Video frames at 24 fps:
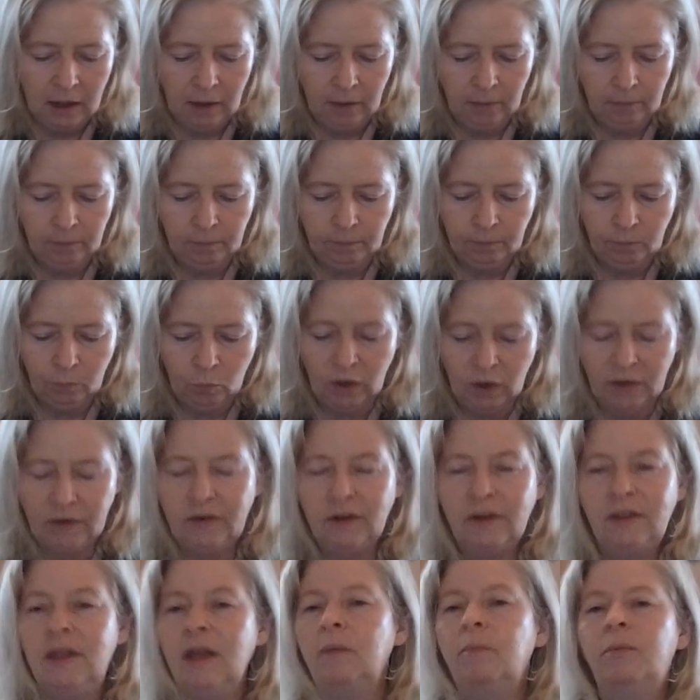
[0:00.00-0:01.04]
Um,
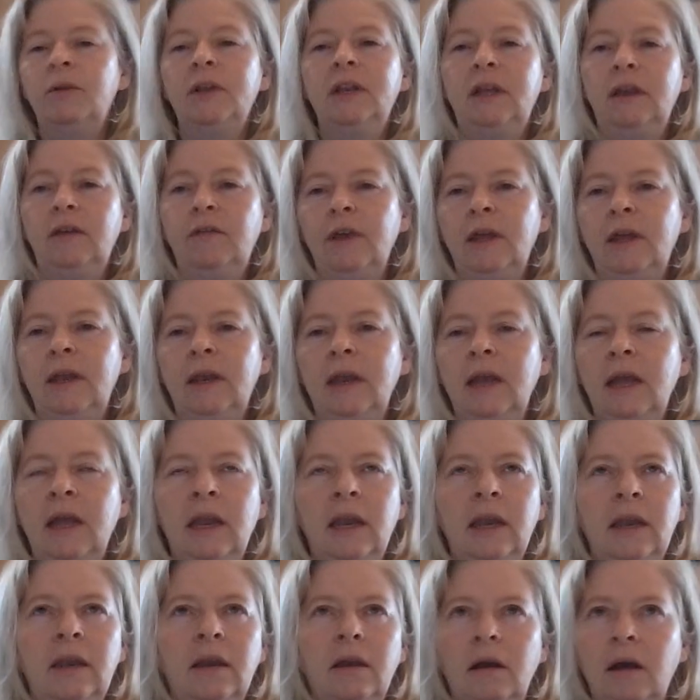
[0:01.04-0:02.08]
what did they believe in?
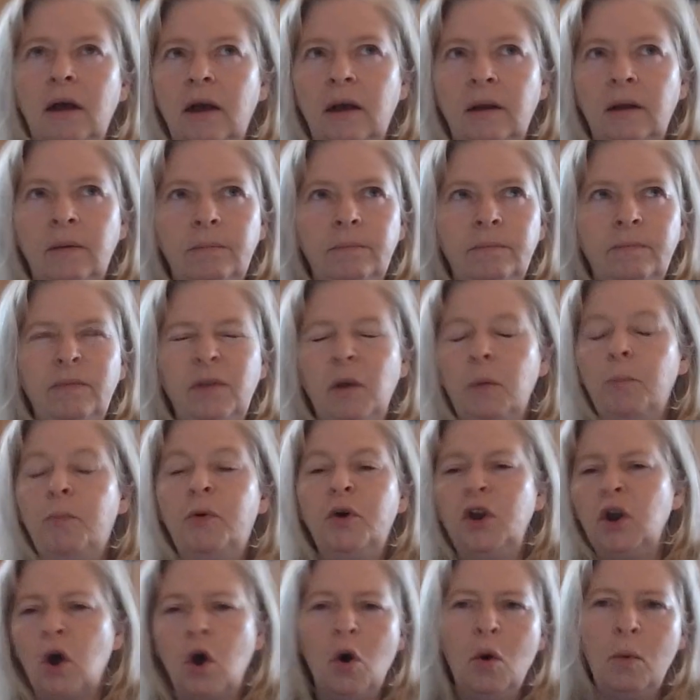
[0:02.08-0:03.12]
And um, they'll
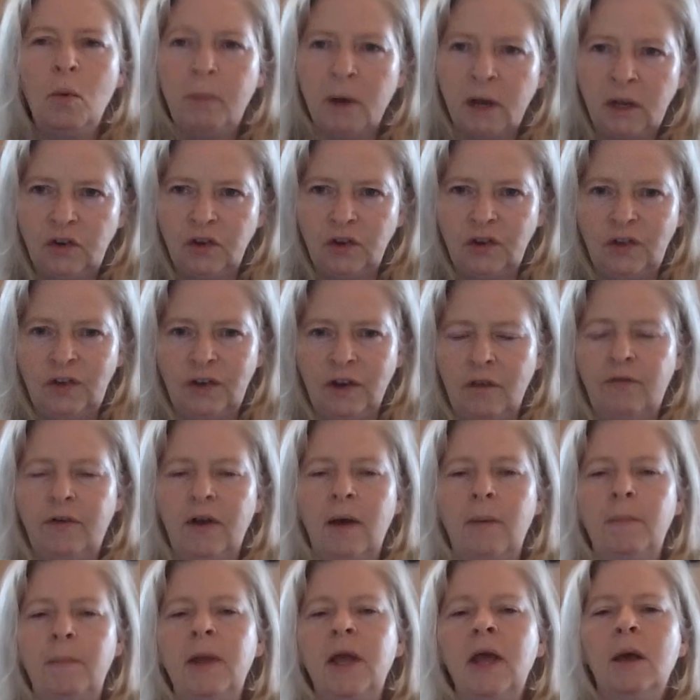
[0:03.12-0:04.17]
put a whole bunch of
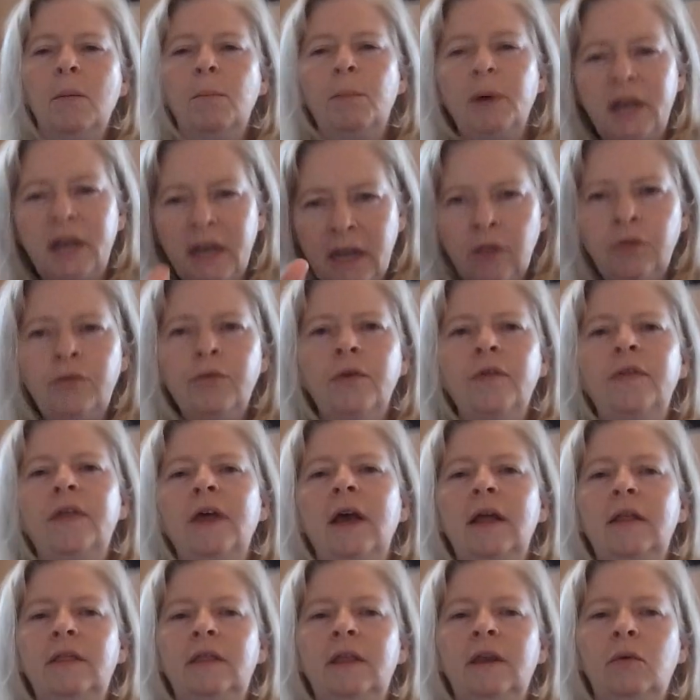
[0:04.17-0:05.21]
stuff up. But in through
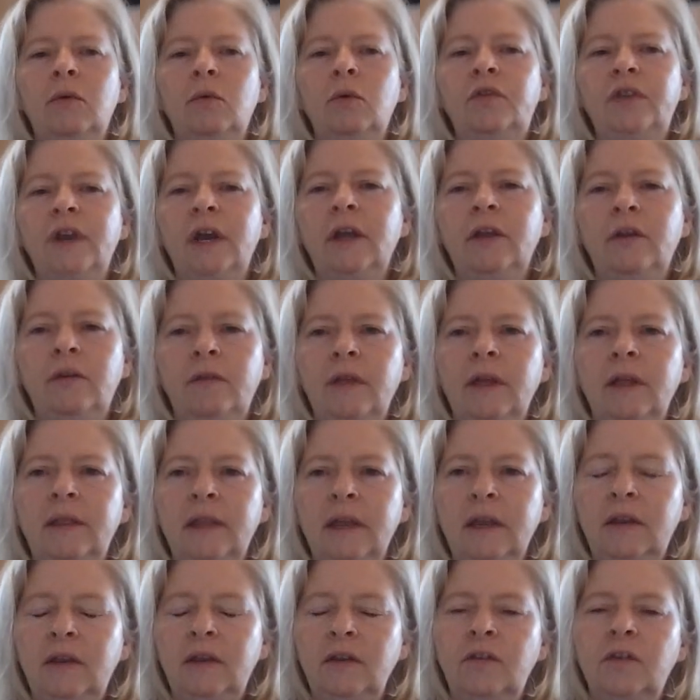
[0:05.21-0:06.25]
that, they will tell you
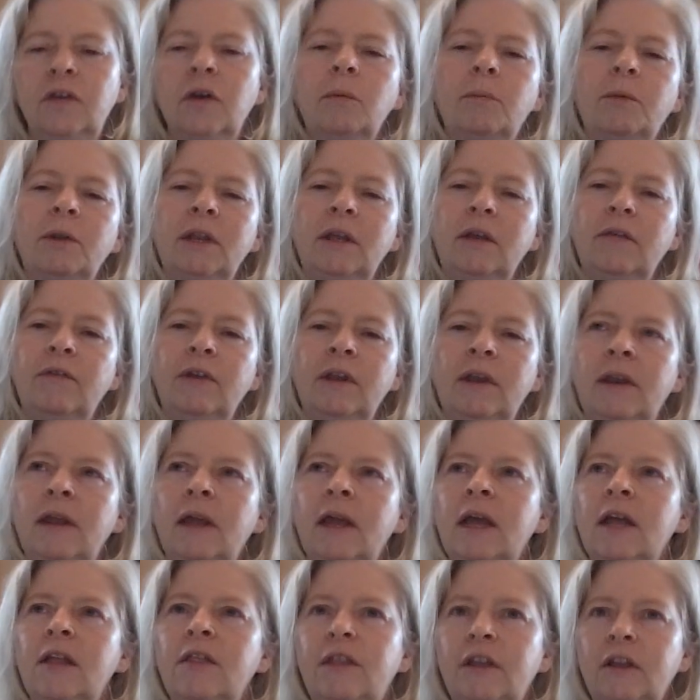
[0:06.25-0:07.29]
that they did so believe
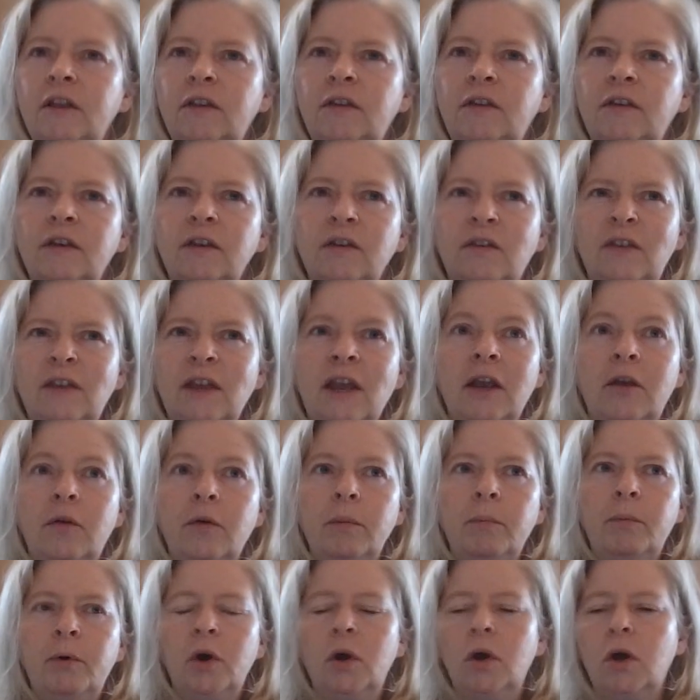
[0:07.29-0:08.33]
in this
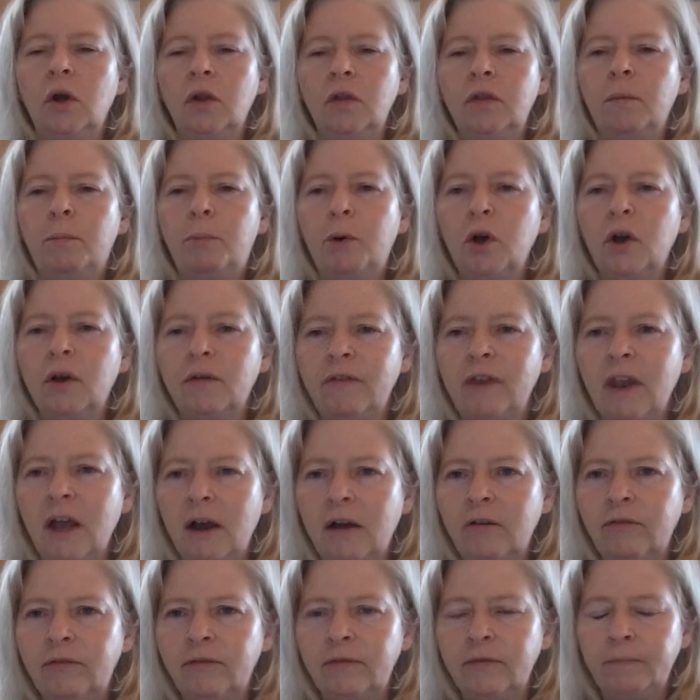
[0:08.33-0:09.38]
sacred book called the Book of
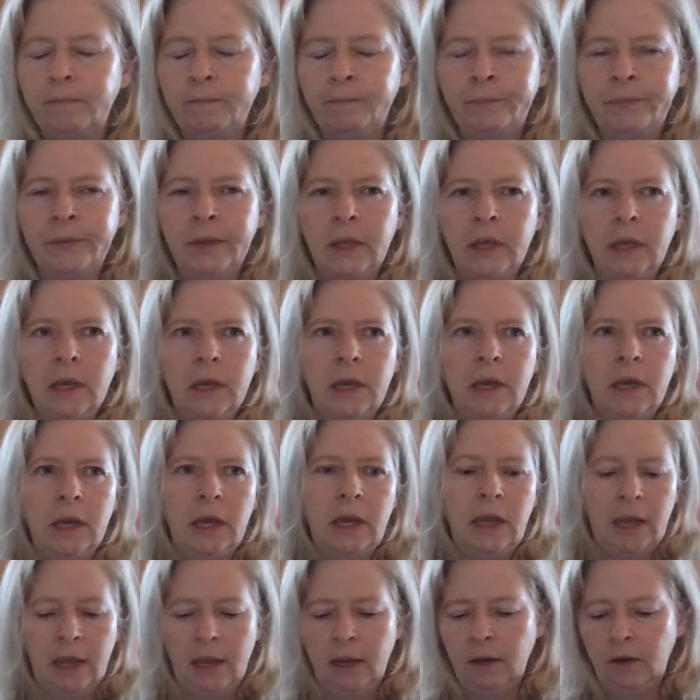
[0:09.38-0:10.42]
Love.
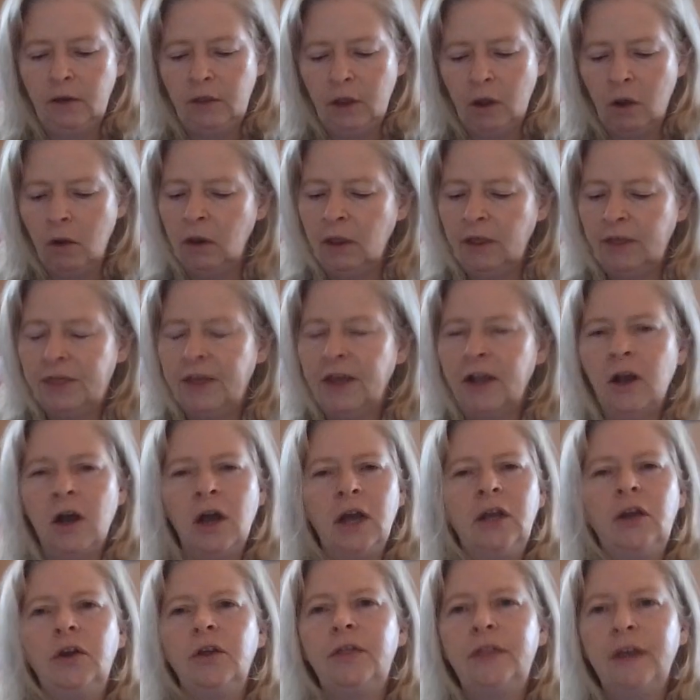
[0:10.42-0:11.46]
And the only thing
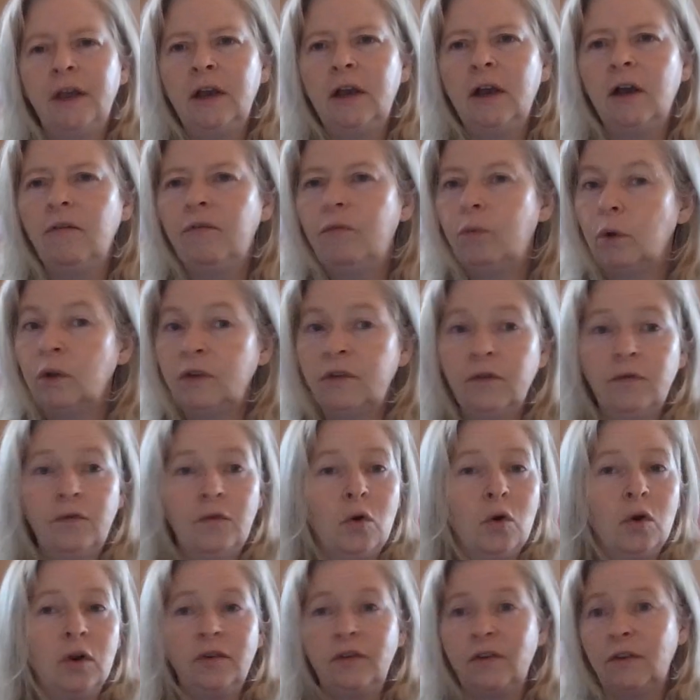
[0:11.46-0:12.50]
I could think of was, of
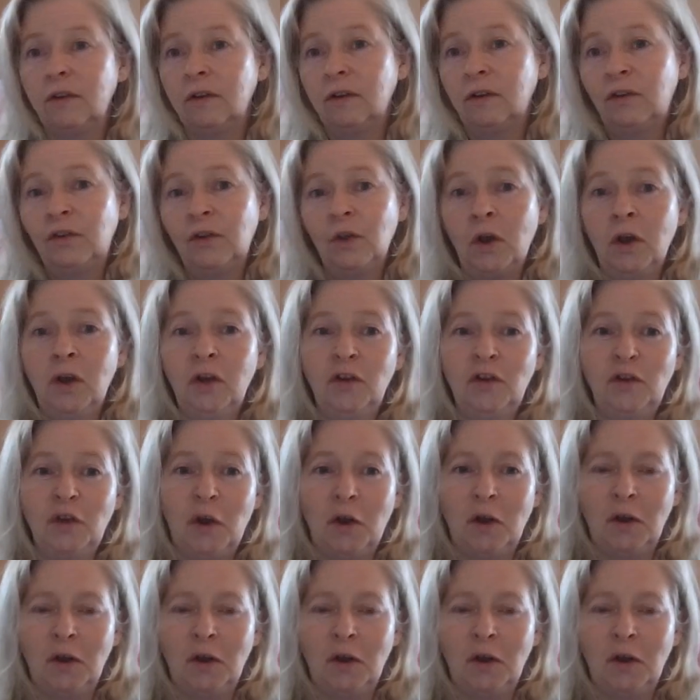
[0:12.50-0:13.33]
course, Song of